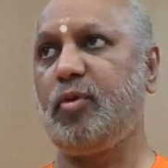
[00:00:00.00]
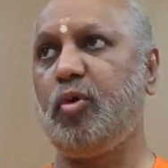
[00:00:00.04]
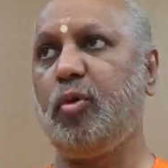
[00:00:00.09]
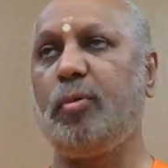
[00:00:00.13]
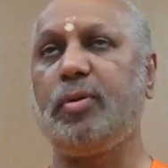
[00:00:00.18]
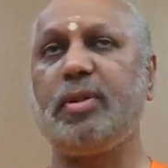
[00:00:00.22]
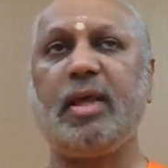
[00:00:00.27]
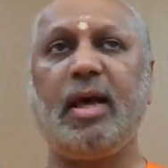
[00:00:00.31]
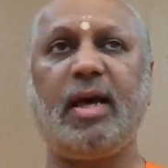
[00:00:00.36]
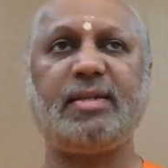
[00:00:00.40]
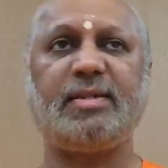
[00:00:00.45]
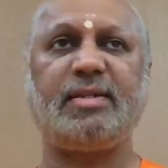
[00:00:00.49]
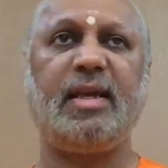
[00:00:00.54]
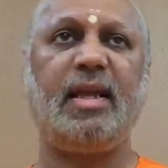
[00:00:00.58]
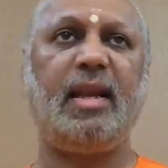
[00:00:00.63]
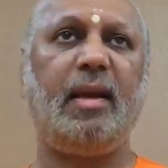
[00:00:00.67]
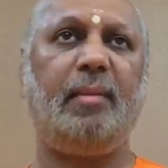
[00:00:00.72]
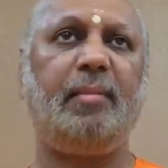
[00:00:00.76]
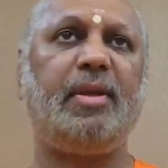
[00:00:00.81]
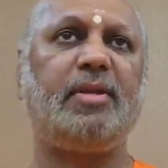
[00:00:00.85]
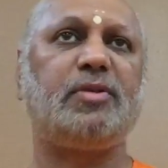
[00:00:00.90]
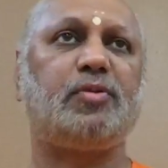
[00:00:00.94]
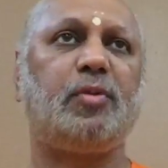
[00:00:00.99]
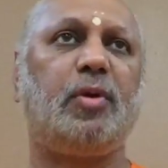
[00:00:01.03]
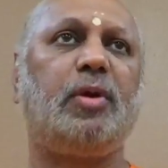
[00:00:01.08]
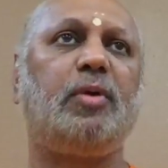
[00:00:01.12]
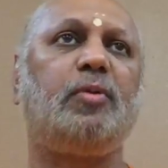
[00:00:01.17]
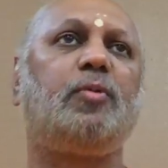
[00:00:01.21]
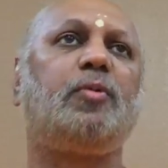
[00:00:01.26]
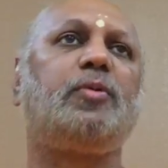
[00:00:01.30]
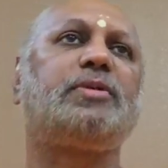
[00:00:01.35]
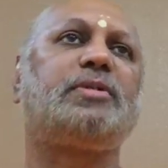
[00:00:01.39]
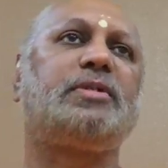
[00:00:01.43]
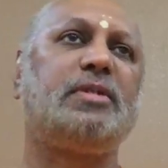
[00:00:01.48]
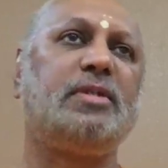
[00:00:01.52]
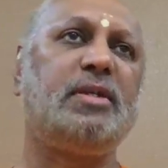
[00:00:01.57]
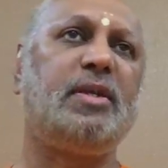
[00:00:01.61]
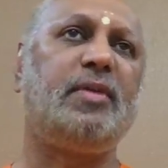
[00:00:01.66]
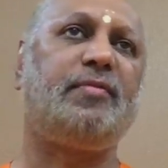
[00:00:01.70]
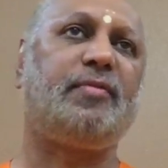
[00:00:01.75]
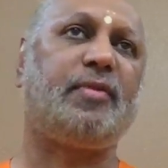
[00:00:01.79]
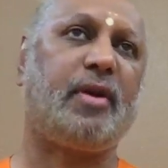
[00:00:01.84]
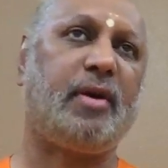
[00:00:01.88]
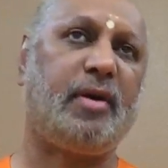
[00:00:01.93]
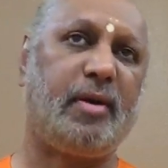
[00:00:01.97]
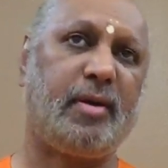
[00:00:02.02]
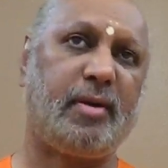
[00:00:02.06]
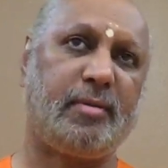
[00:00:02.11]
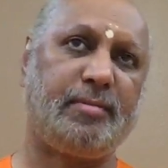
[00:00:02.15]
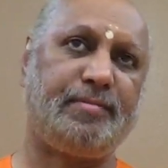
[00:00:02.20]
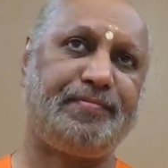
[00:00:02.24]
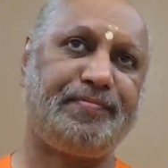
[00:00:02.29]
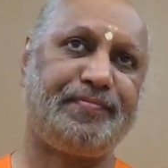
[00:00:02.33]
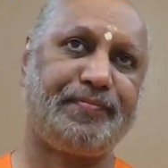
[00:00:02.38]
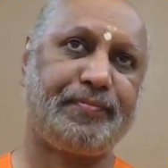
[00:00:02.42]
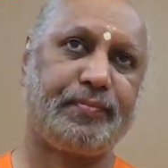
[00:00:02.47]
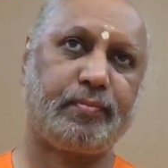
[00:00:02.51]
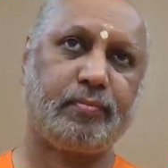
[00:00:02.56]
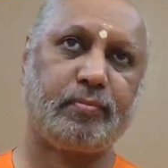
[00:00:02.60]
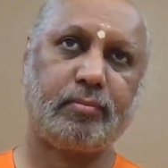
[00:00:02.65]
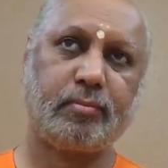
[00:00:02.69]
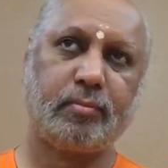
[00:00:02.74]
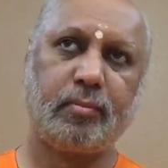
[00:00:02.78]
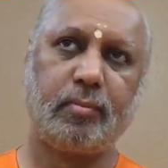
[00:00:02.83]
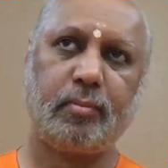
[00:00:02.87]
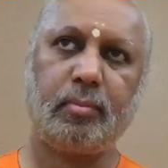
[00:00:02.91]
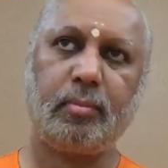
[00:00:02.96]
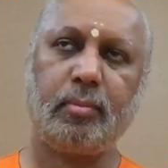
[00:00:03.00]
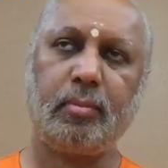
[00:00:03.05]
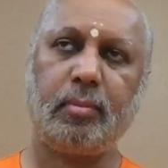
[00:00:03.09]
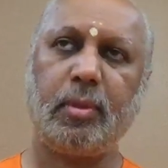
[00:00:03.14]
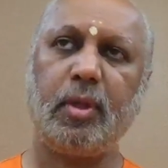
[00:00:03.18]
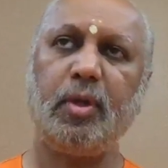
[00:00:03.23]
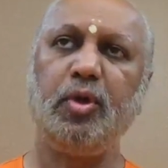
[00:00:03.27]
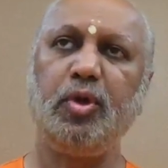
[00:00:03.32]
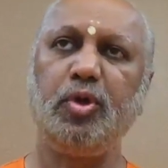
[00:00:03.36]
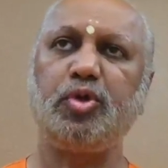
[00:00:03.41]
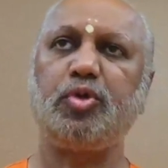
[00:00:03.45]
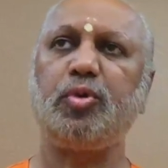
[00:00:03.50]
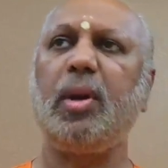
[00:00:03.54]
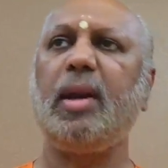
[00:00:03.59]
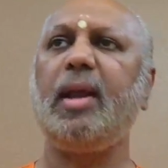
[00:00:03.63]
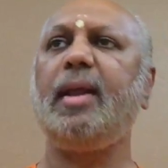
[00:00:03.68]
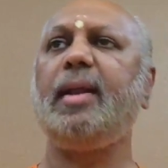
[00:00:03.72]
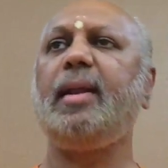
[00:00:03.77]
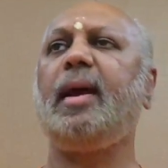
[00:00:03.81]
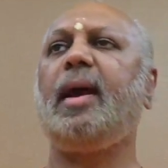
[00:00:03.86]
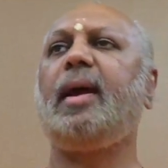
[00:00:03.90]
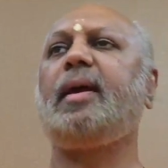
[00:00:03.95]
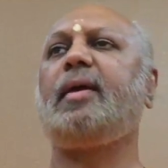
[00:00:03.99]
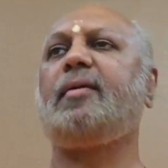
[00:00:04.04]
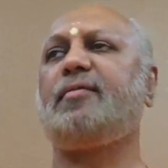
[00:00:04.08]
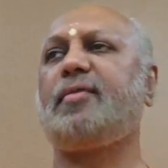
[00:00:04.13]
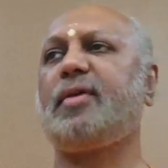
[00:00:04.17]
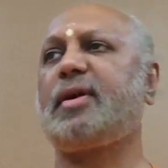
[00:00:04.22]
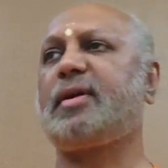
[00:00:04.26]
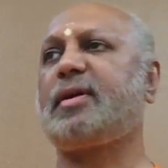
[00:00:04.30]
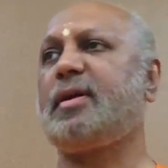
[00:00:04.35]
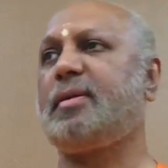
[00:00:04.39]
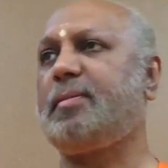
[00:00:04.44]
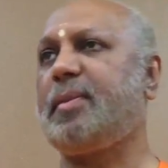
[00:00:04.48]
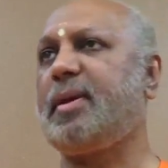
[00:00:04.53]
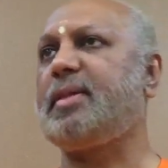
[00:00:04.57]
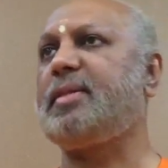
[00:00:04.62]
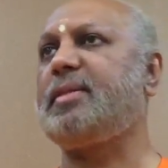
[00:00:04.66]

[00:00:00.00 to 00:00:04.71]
Udasina means one who is indifferent, usually not affected by